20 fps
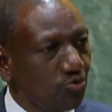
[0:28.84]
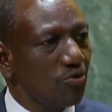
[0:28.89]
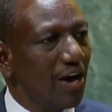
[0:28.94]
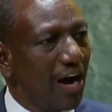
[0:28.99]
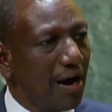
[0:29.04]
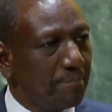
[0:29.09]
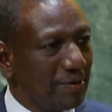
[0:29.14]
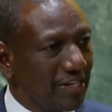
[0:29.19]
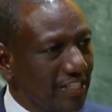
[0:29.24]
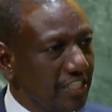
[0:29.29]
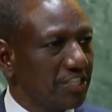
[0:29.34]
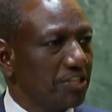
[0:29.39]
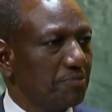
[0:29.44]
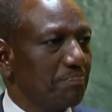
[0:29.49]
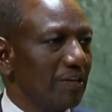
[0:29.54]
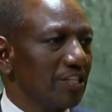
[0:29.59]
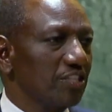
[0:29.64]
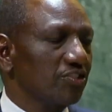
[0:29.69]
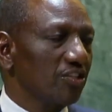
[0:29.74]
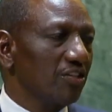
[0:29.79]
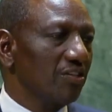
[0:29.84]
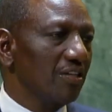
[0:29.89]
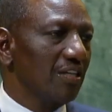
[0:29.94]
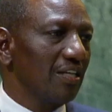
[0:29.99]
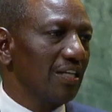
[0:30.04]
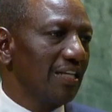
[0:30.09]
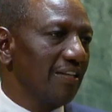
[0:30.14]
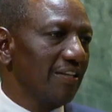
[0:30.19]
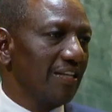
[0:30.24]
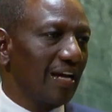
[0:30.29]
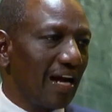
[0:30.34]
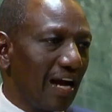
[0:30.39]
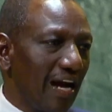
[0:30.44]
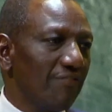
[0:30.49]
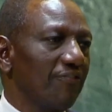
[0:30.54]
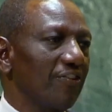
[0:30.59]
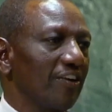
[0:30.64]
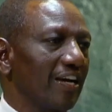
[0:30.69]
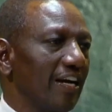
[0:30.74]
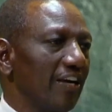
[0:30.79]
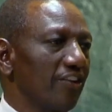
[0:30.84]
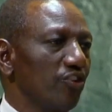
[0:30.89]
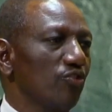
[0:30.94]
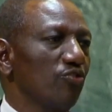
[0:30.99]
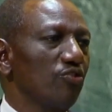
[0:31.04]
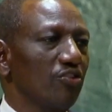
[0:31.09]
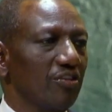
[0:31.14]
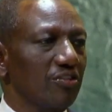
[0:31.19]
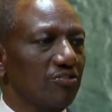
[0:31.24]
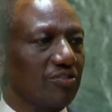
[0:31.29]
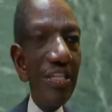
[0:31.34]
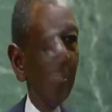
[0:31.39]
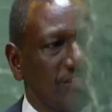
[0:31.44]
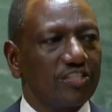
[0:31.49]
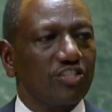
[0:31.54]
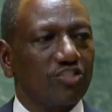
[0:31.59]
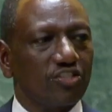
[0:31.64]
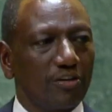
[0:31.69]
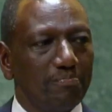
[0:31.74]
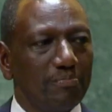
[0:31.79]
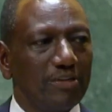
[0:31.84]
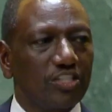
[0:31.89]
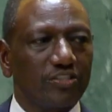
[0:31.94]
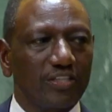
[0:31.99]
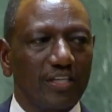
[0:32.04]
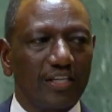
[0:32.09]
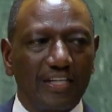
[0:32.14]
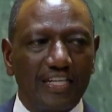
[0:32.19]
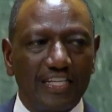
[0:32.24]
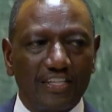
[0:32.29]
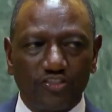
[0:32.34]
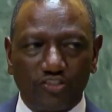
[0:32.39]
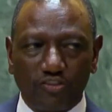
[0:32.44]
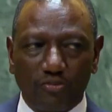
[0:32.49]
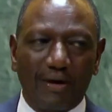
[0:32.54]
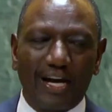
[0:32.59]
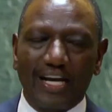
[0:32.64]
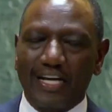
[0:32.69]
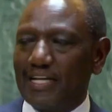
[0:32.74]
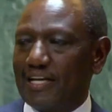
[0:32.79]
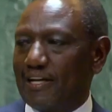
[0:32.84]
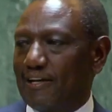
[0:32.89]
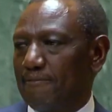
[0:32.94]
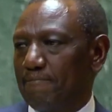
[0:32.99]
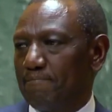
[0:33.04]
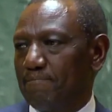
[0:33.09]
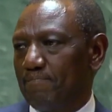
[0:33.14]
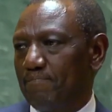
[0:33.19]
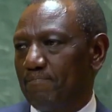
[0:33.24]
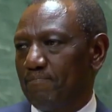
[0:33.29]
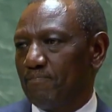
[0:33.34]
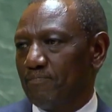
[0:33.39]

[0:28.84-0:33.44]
Through our participation in the Africa Union transition mission in Somalia,